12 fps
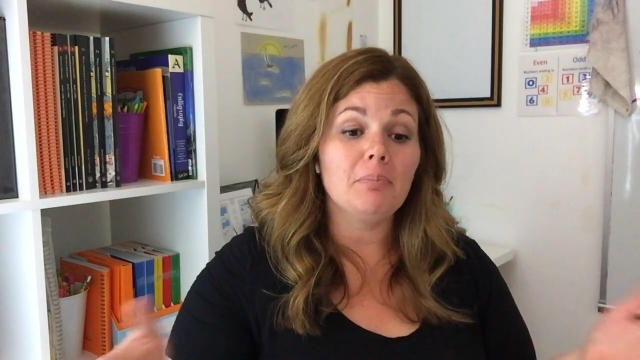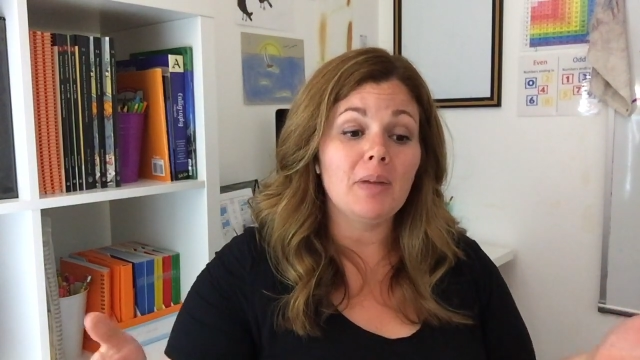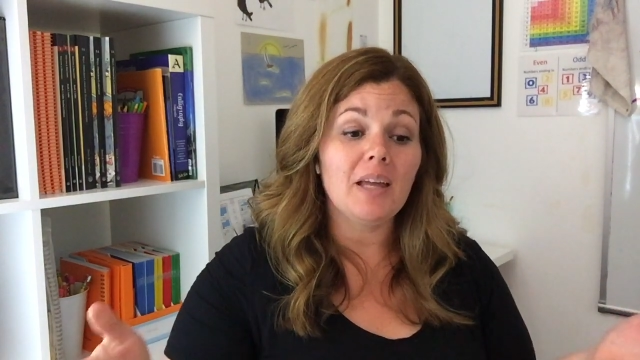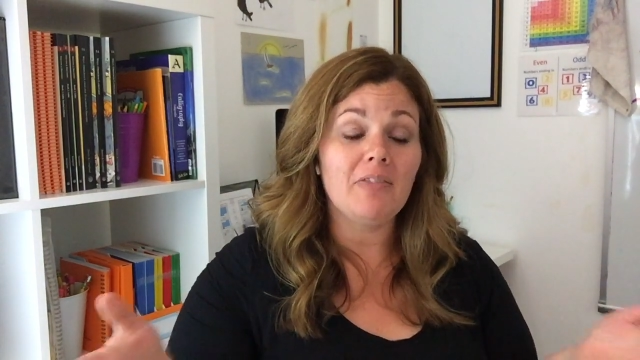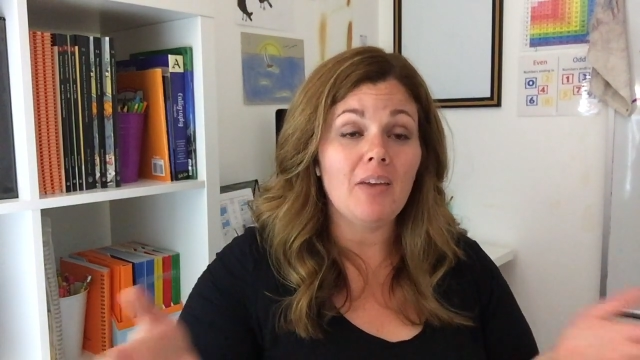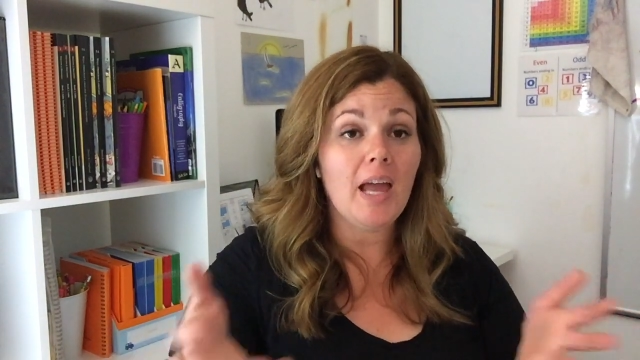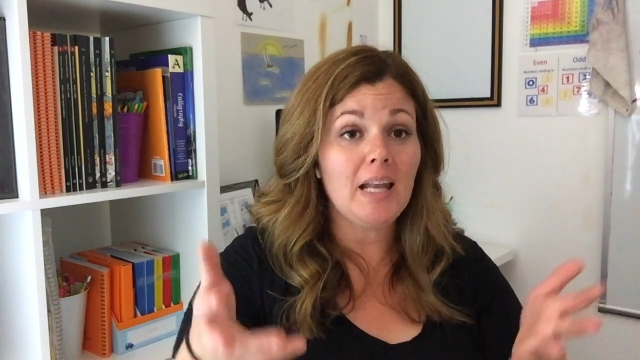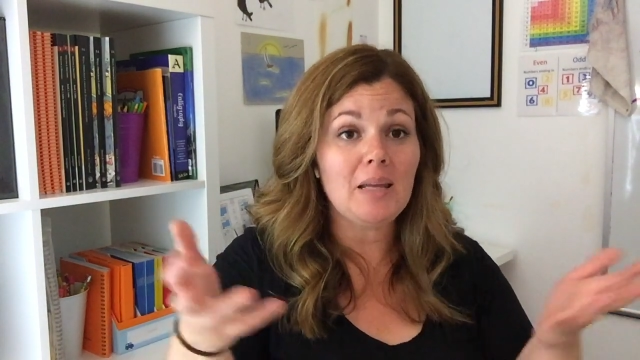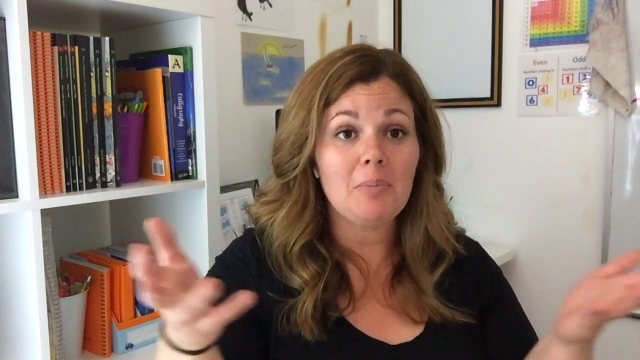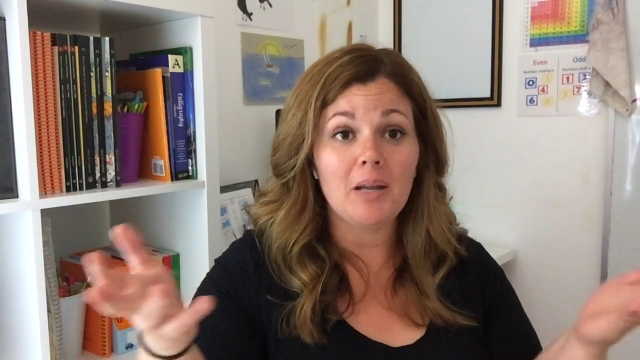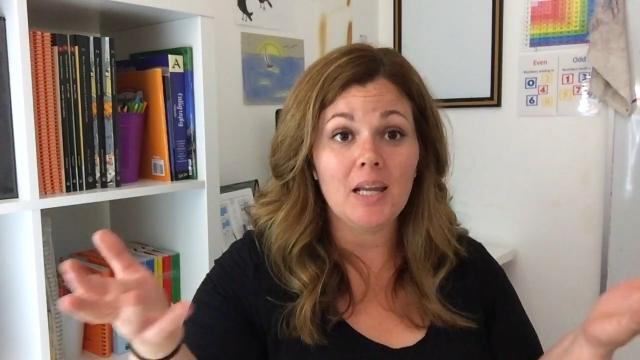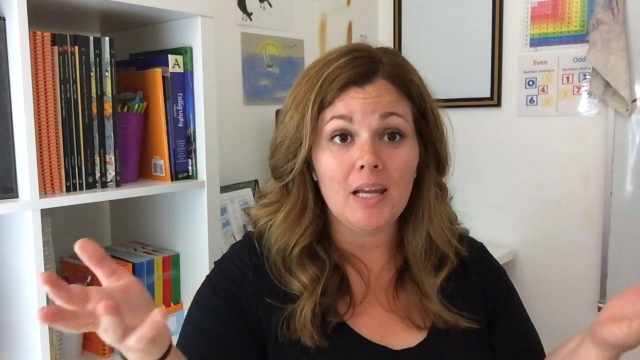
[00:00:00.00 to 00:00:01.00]
if
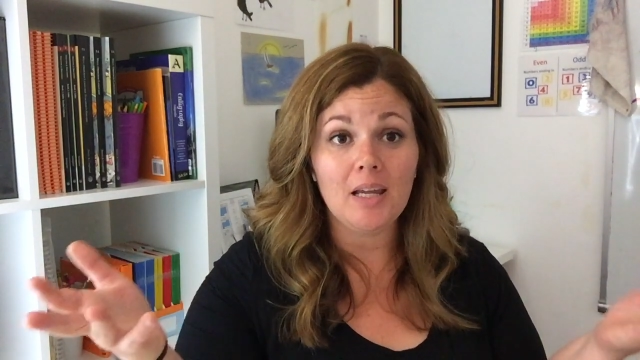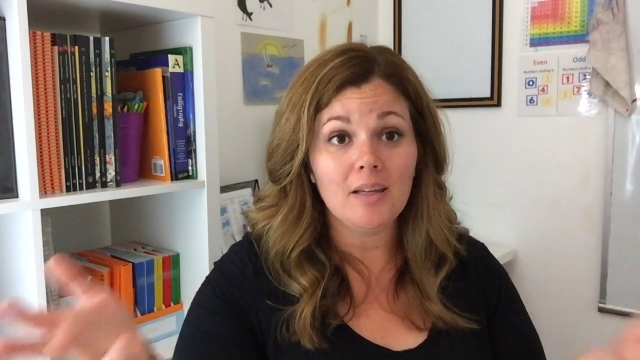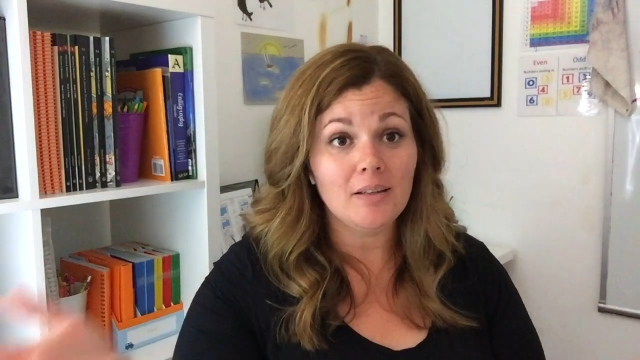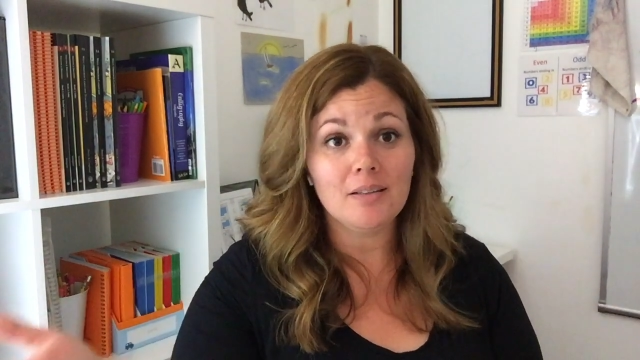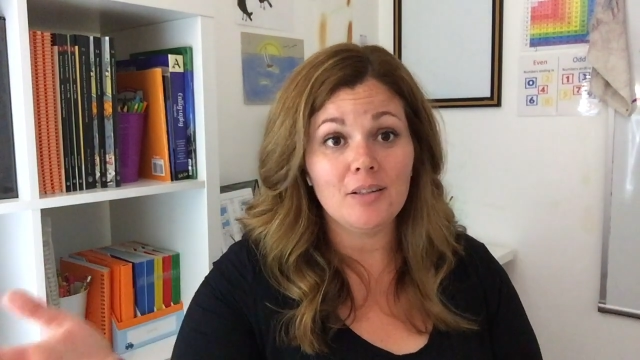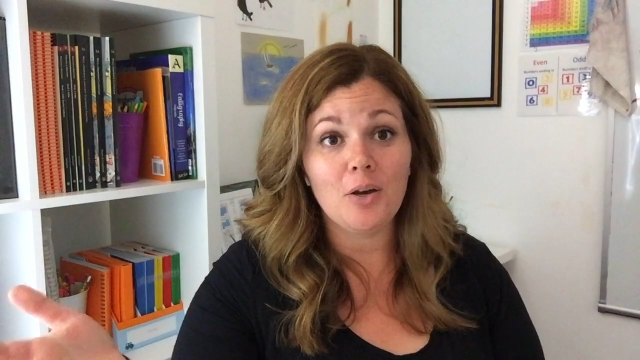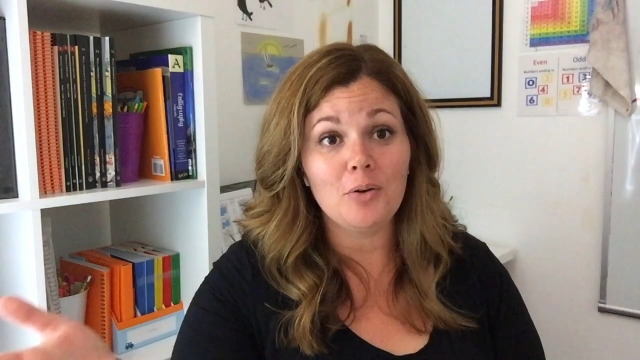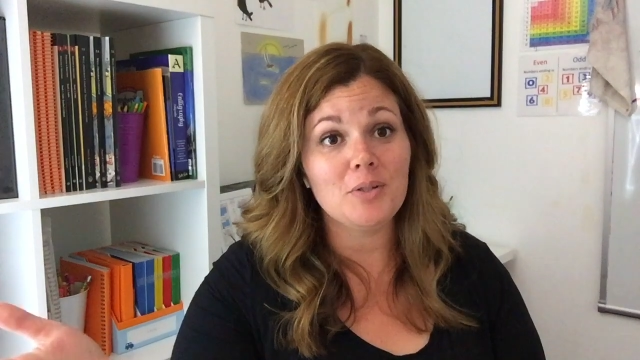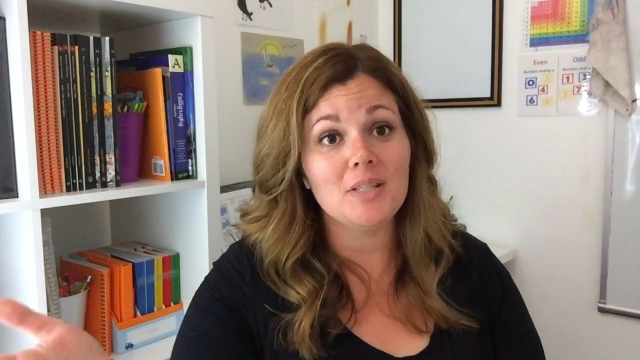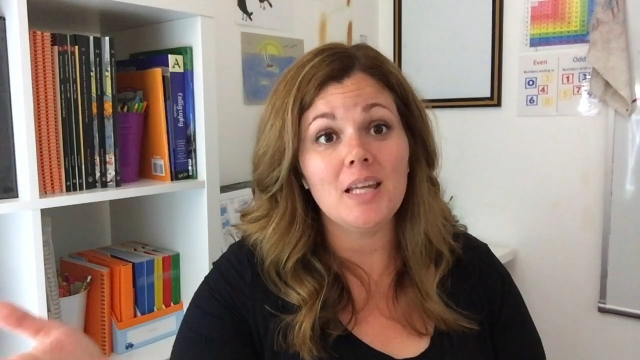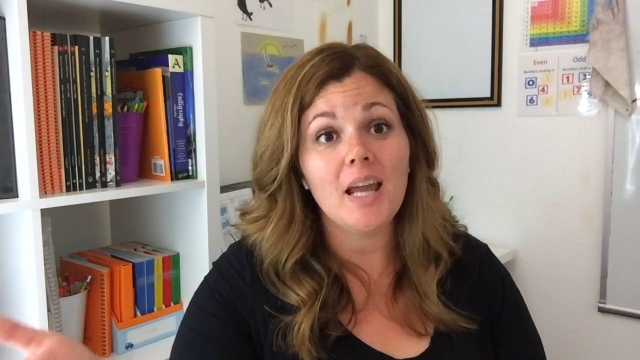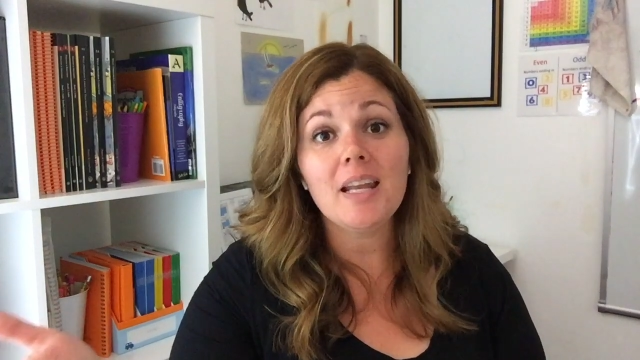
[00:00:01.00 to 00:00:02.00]
anybody
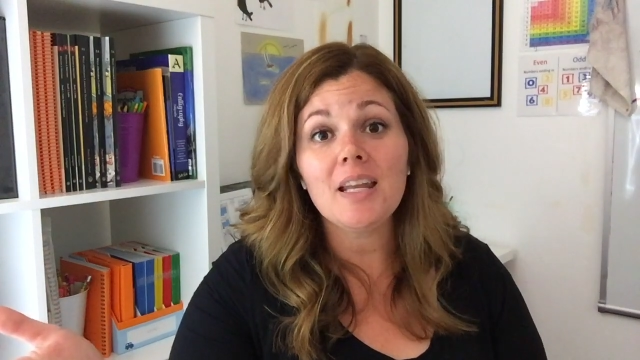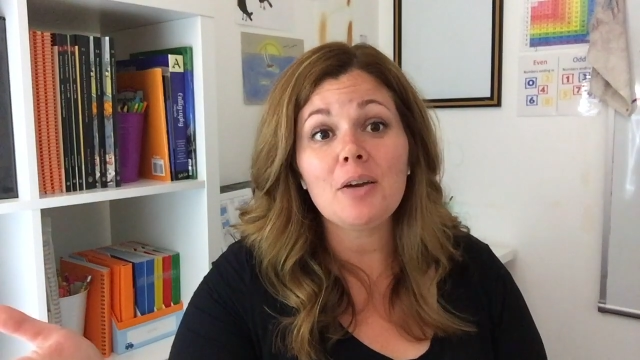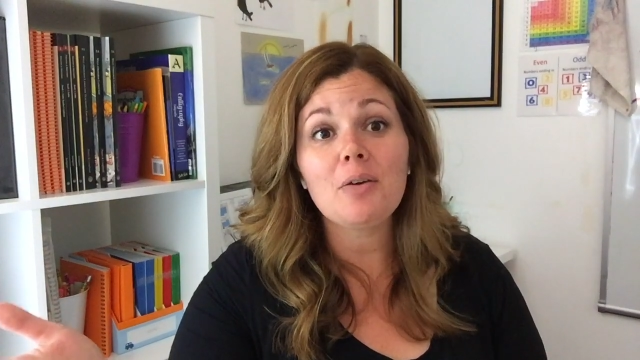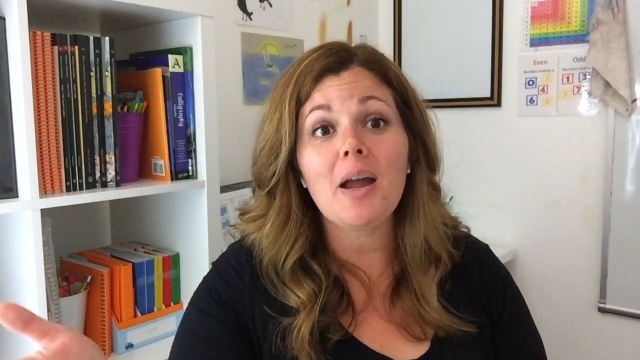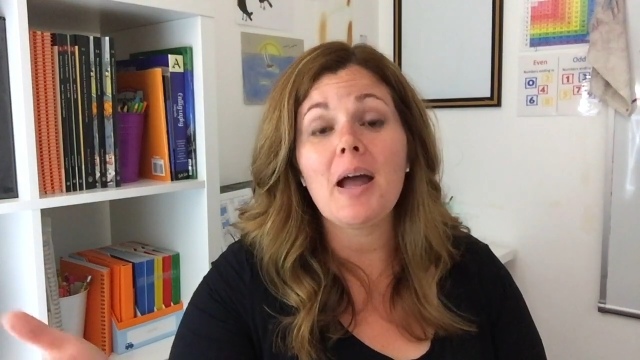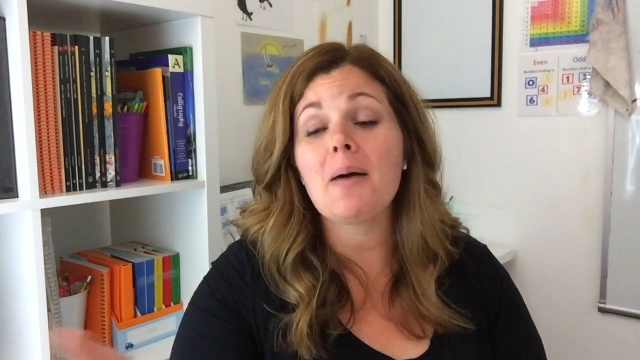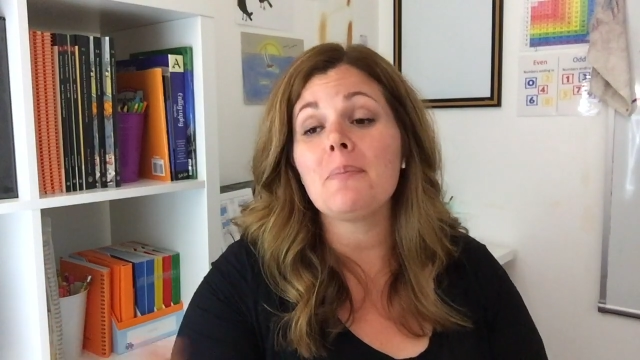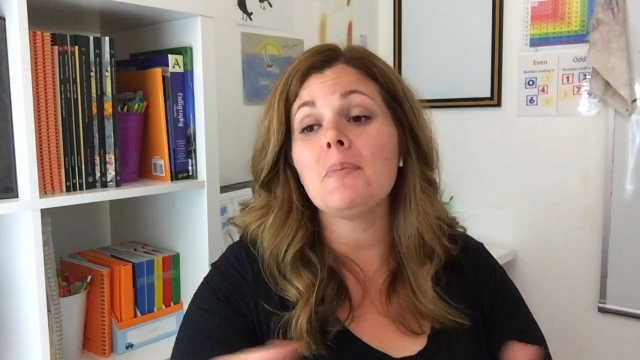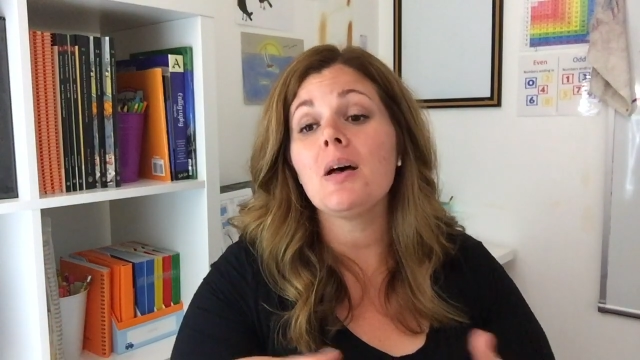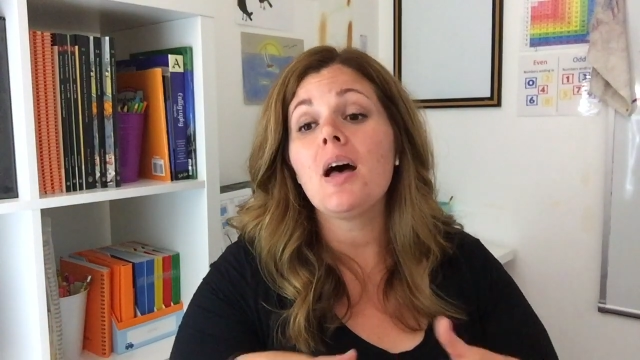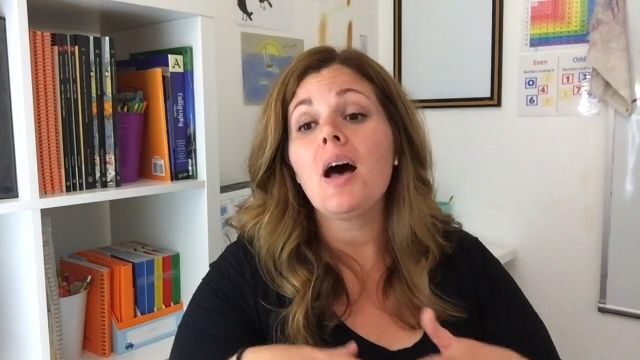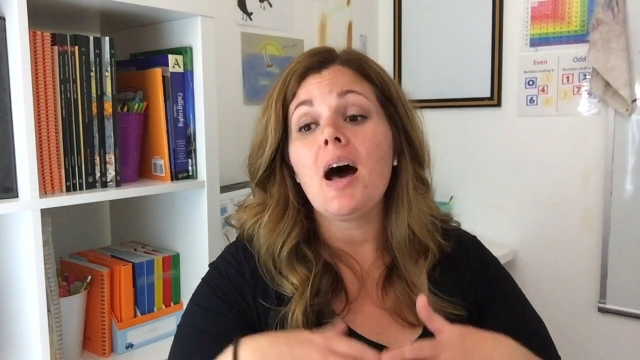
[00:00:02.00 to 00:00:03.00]
knows the Enneagram,